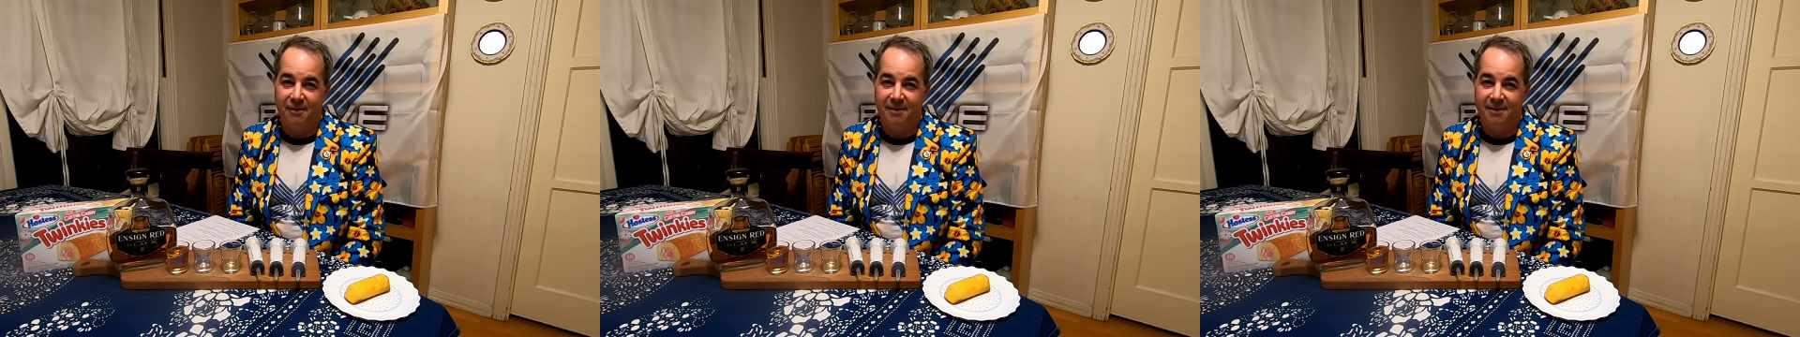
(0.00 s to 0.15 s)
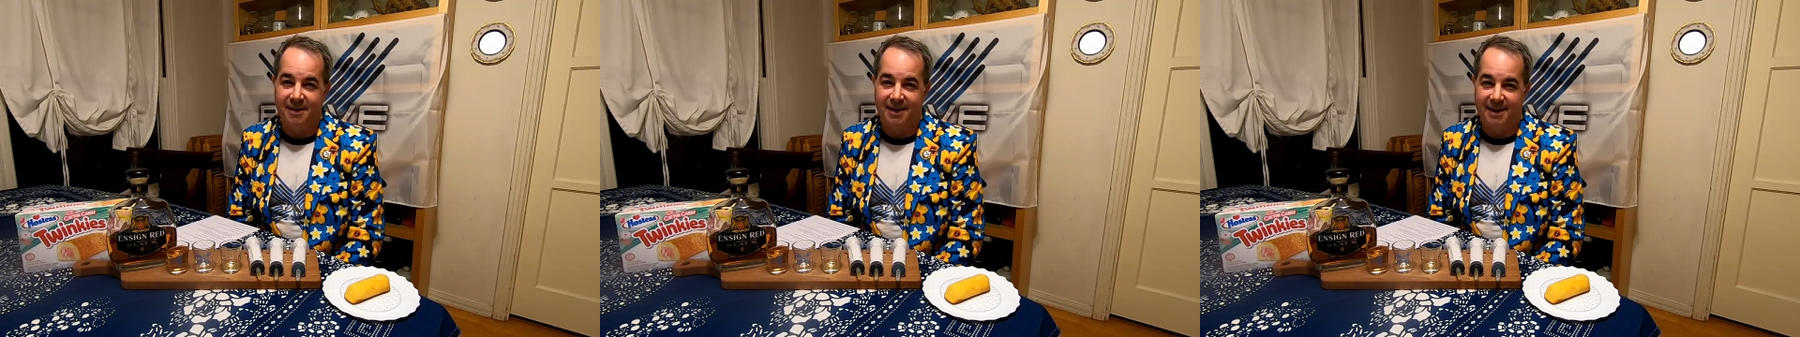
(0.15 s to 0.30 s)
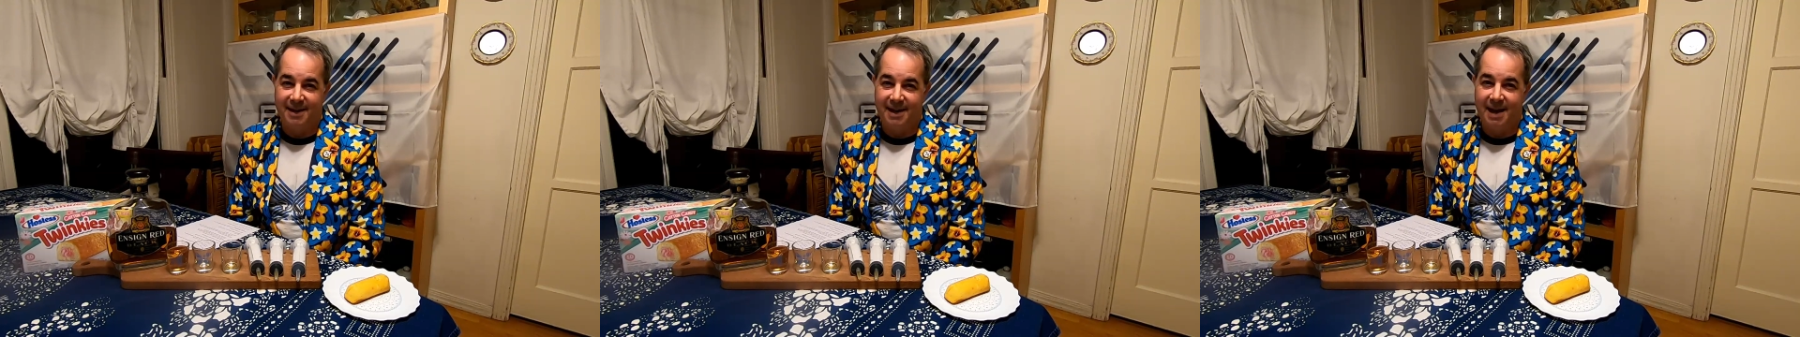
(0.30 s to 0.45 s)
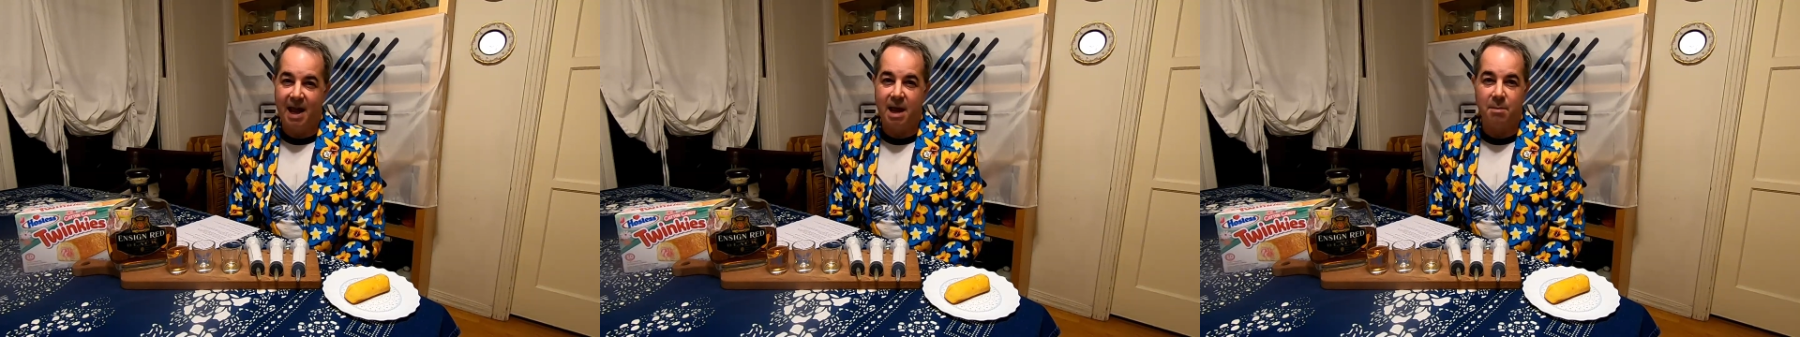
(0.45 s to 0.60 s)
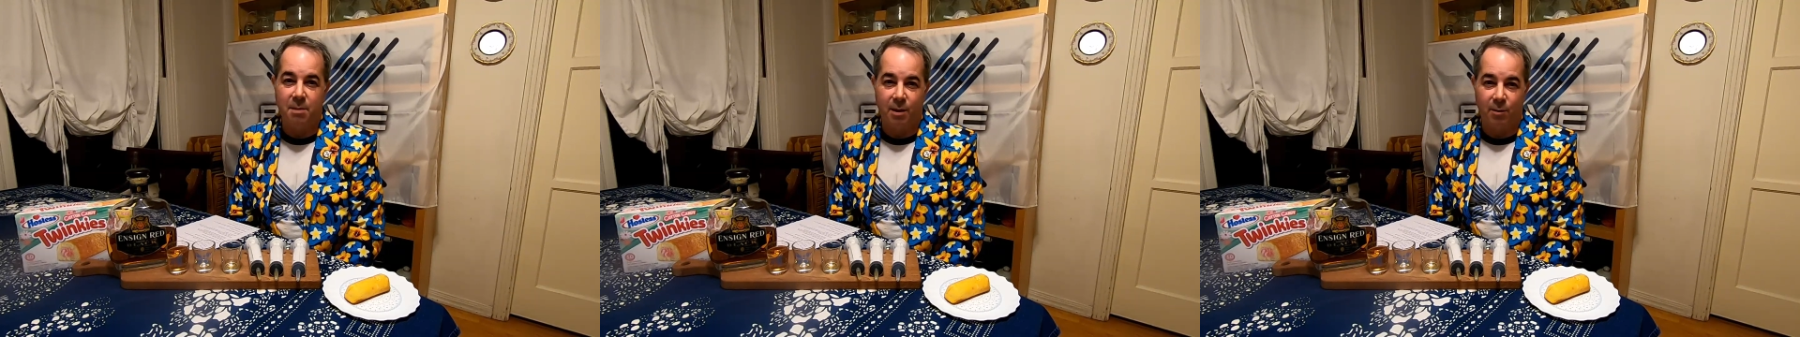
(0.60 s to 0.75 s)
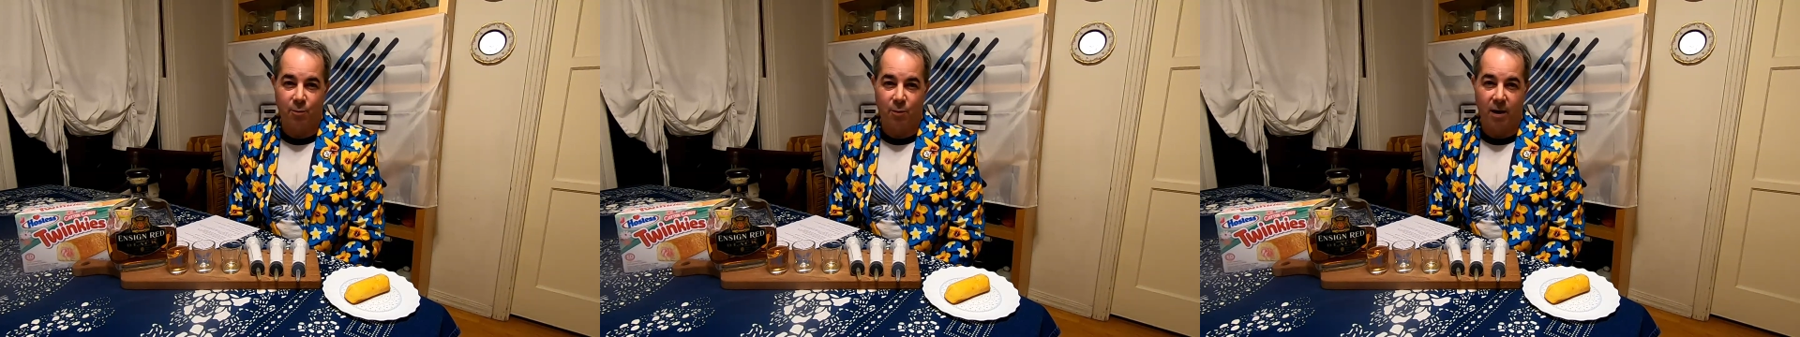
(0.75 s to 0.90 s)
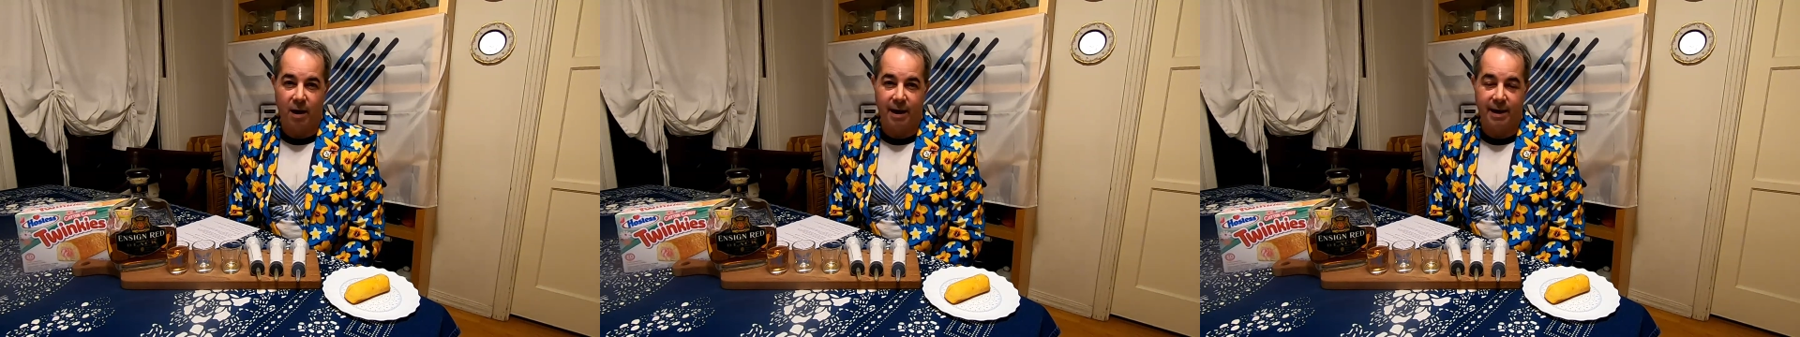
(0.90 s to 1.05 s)
the
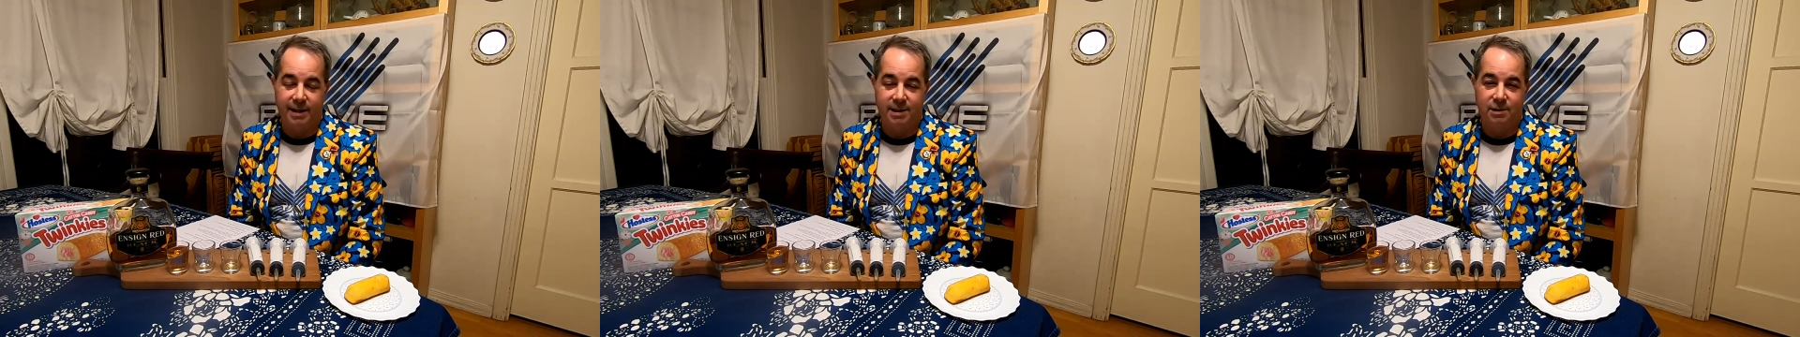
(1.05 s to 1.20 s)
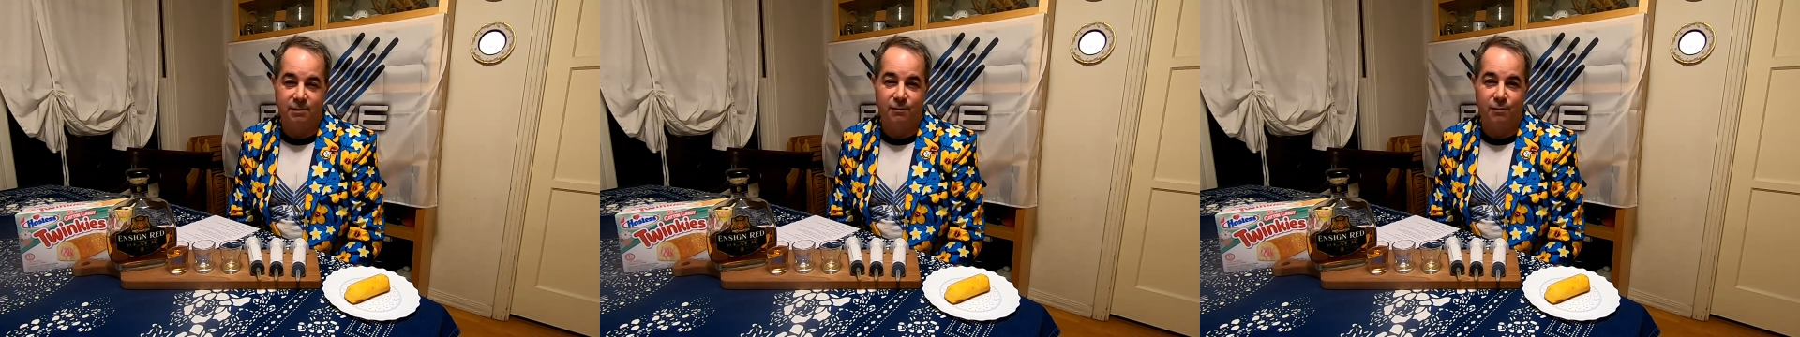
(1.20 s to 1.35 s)
naming rights